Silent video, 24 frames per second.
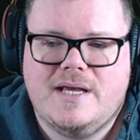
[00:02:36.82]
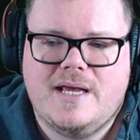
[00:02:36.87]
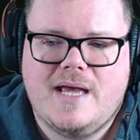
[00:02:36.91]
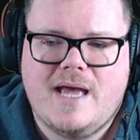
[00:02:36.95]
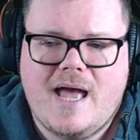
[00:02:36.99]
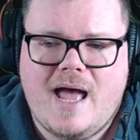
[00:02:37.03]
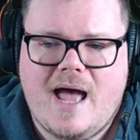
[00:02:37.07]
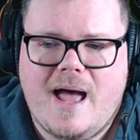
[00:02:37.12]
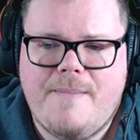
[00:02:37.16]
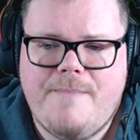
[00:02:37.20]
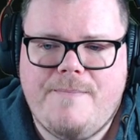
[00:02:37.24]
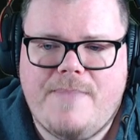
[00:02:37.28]

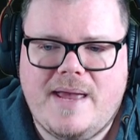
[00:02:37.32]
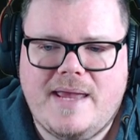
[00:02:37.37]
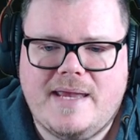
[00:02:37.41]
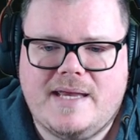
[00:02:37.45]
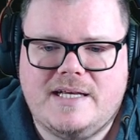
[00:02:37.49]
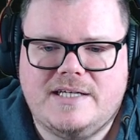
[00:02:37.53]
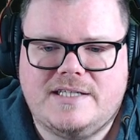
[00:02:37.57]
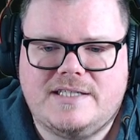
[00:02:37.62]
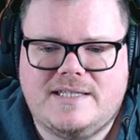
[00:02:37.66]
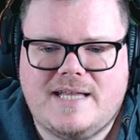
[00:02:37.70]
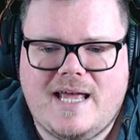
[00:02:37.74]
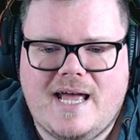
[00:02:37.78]
and make
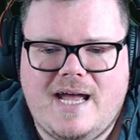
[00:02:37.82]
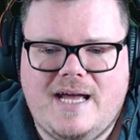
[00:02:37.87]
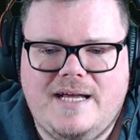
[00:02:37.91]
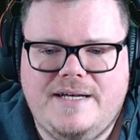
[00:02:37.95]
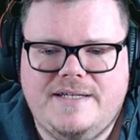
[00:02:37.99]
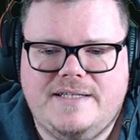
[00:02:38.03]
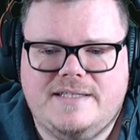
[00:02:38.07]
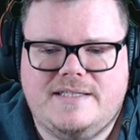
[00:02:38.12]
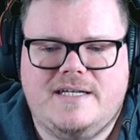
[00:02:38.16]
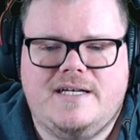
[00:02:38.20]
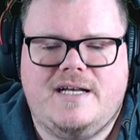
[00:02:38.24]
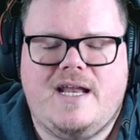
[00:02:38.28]
a stand
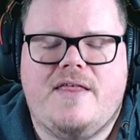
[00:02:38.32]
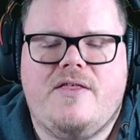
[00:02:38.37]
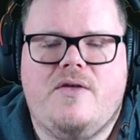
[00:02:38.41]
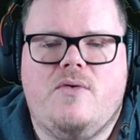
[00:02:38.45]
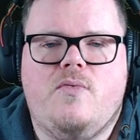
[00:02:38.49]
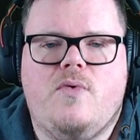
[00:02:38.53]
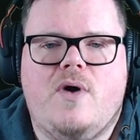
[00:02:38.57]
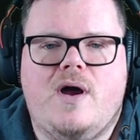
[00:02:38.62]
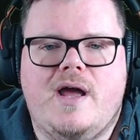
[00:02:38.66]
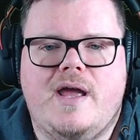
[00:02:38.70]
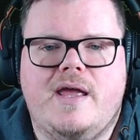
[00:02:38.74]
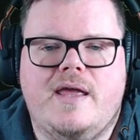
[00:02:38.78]
is another
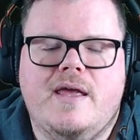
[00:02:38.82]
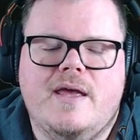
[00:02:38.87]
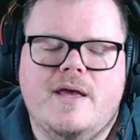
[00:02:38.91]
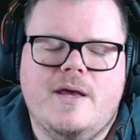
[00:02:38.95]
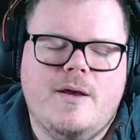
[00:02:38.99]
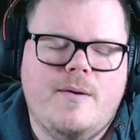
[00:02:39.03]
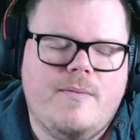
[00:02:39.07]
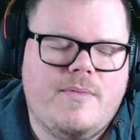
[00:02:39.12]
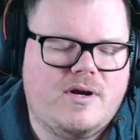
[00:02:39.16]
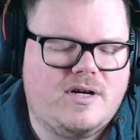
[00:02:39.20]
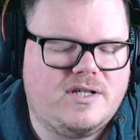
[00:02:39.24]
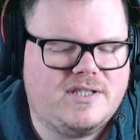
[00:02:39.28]
way
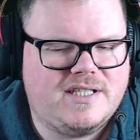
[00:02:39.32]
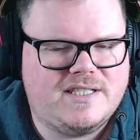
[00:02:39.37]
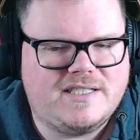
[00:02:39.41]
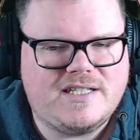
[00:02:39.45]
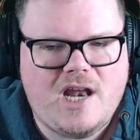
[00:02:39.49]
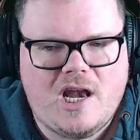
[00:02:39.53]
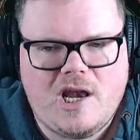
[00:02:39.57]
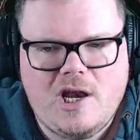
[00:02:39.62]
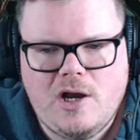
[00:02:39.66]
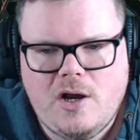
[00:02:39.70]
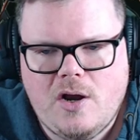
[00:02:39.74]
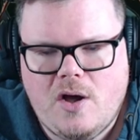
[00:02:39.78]
because there's a
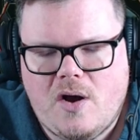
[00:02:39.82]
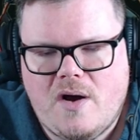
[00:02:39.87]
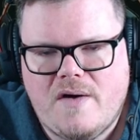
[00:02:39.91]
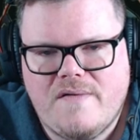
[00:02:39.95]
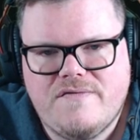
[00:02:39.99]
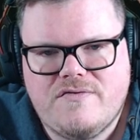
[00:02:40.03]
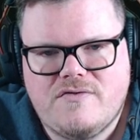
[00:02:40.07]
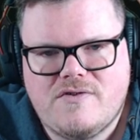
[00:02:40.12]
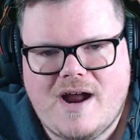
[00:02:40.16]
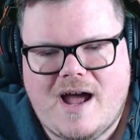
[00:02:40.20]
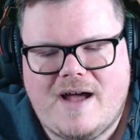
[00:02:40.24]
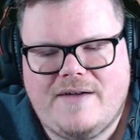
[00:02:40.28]
lot
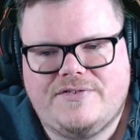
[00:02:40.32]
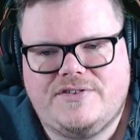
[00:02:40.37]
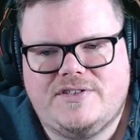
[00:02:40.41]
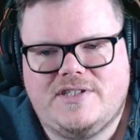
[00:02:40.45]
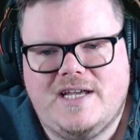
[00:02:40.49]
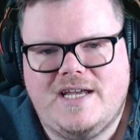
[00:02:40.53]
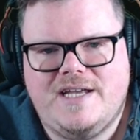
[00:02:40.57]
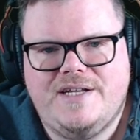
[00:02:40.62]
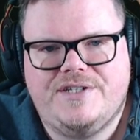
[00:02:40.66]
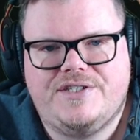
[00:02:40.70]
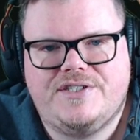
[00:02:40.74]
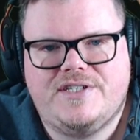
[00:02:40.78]
of Wraths
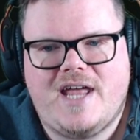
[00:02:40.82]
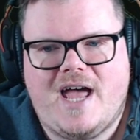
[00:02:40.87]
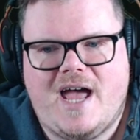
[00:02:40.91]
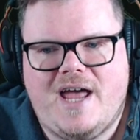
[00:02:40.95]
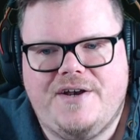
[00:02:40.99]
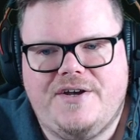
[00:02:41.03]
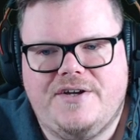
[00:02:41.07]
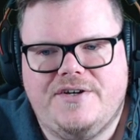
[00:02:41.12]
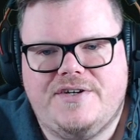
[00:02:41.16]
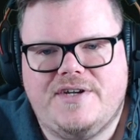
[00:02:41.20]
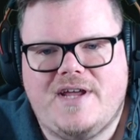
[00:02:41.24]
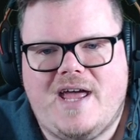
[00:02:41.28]
in
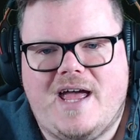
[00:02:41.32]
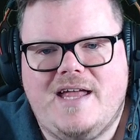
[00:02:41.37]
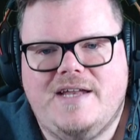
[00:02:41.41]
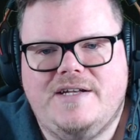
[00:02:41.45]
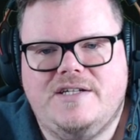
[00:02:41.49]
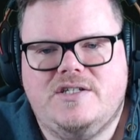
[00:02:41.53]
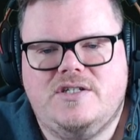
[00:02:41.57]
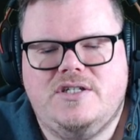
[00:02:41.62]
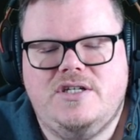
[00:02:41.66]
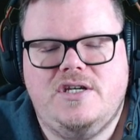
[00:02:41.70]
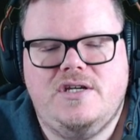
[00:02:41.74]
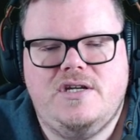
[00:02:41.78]
standard
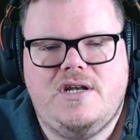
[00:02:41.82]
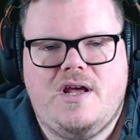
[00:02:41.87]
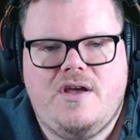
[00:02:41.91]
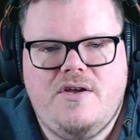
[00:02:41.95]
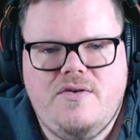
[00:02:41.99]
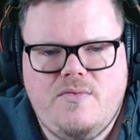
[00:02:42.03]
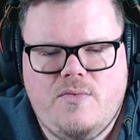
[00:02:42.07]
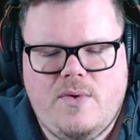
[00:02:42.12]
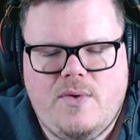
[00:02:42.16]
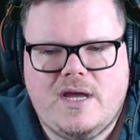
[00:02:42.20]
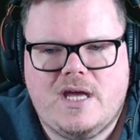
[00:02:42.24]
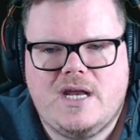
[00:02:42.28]
and, you know,
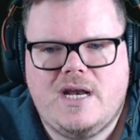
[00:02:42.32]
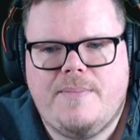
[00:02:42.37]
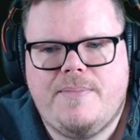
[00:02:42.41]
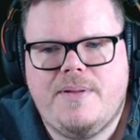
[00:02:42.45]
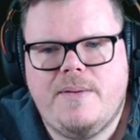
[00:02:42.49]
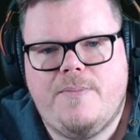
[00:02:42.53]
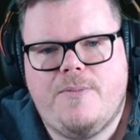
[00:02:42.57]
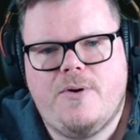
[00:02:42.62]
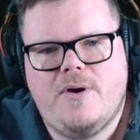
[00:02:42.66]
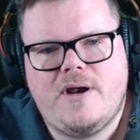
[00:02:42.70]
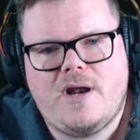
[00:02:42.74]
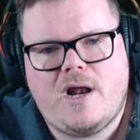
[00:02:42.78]
we're going to be
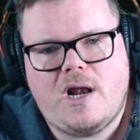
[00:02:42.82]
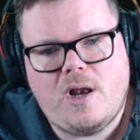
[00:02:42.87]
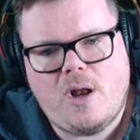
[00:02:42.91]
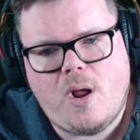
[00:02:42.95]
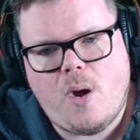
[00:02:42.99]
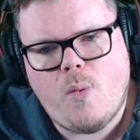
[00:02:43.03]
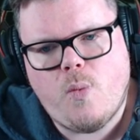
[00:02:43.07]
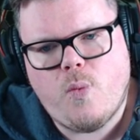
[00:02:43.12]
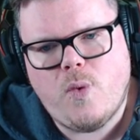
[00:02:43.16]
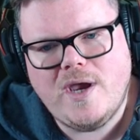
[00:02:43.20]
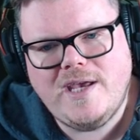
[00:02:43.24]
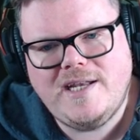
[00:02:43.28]
putting a lot
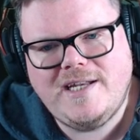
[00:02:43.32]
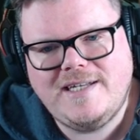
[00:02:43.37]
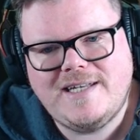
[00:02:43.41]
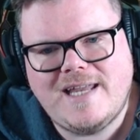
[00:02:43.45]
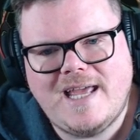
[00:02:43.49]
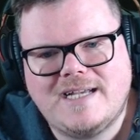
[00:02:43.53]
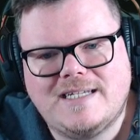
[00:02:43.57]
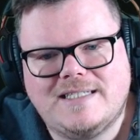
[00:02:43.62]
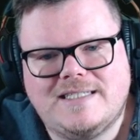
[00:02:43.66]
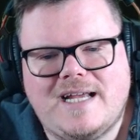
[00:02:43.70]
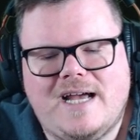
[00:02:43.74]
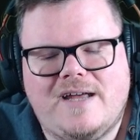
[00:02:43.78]
of Weenie
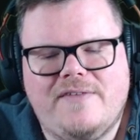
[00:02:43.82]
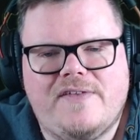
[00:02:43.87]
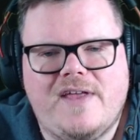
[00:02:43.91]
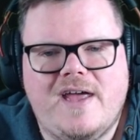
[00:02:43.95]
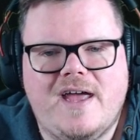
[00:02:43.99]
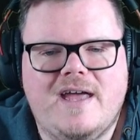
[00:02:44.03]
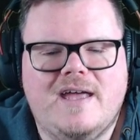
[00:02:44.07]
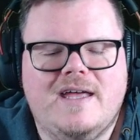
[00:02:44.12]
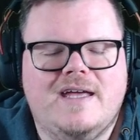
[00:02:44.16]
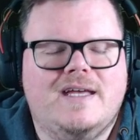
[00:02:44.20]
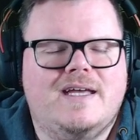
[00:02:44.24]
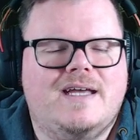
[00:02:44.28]
decks out
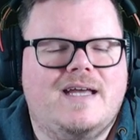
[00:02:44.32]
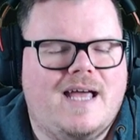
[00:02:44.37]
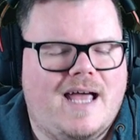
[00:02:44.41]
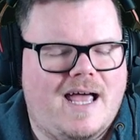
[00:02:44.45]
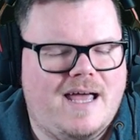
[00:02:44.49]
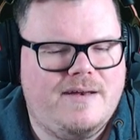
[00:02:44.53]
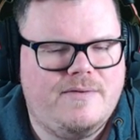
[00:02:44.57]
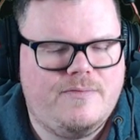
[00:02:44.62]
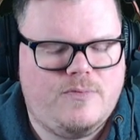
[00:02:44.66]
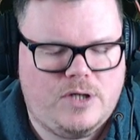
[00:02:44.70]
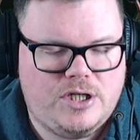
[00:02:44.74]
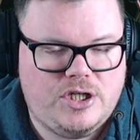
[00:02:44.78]
there
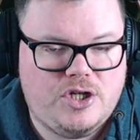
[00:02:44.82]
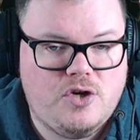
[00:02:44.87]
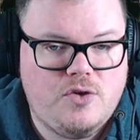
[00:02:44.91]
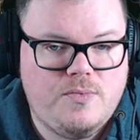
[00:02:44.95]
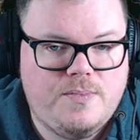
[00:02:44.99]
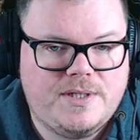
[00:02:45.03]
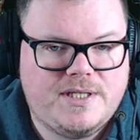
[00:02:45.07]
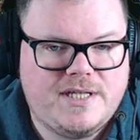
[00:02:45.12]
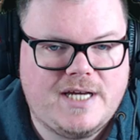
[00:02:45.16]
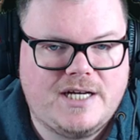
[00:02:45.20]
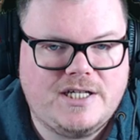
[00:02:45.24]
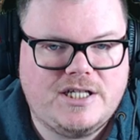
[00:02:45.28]
and we do
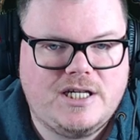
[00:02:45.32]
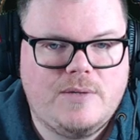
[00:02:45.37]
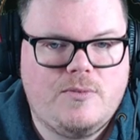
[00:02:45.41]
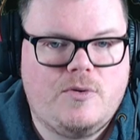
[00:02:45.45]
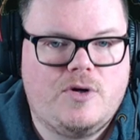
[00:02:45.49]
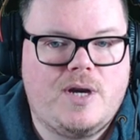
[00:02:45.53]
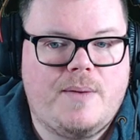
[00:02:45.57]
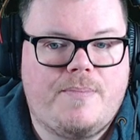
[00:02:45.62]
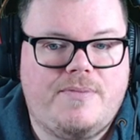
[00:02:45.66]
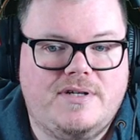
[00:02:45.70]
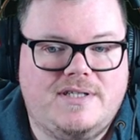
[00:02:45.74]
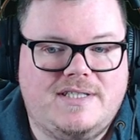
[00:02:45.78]
potentially want
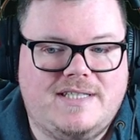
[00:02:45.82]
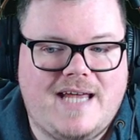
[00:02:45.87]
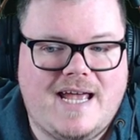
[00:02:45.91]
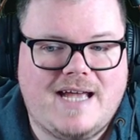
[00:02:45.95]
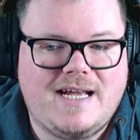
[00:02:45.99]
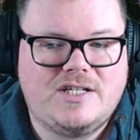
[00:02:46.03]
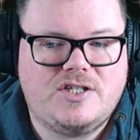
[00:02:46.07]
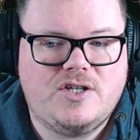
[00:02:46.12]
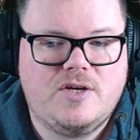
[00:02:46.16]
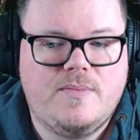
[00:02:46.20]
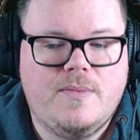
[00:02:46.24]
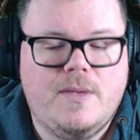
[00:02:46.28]
to
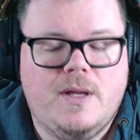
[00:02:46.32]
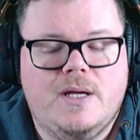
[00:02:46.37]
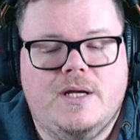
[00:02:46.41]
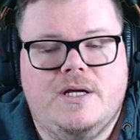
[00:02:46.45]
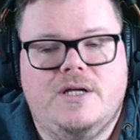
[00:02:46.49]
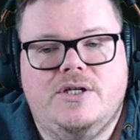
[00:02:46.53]
protect them.